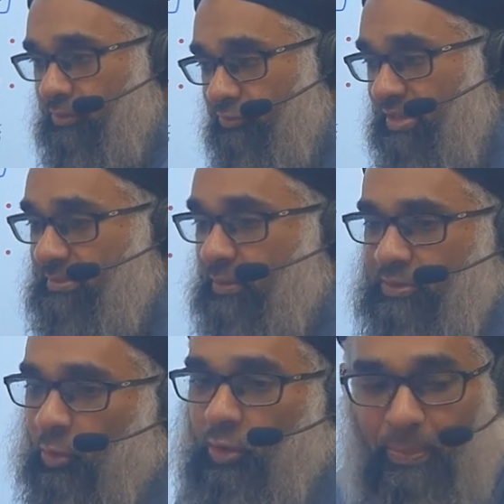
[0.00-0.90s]
feasible,
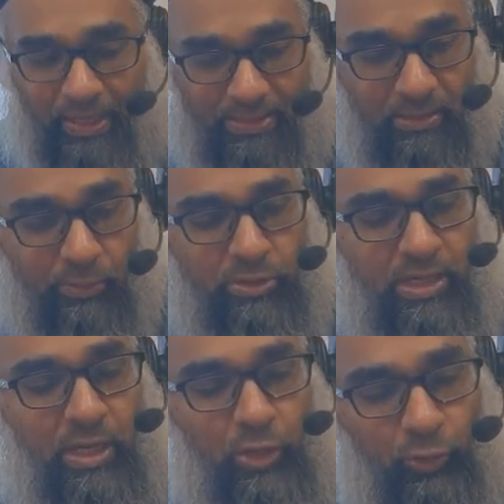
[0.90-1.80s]
we're not making it up, because
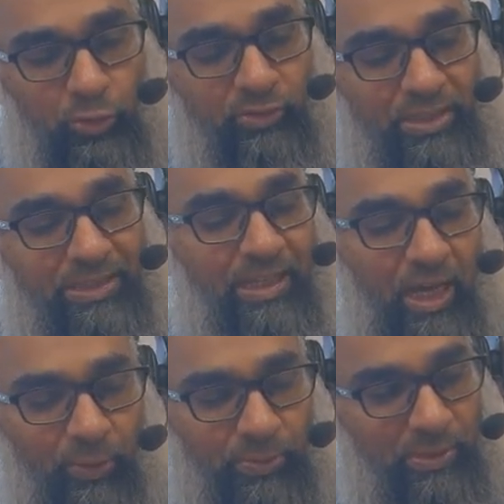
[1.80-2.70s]
those who have studied the
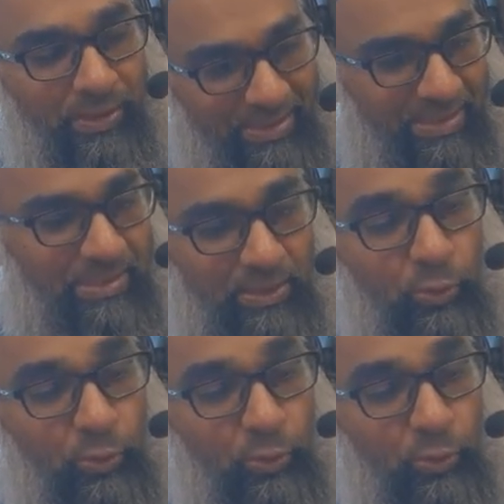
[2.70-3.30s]
language will say, well, this is a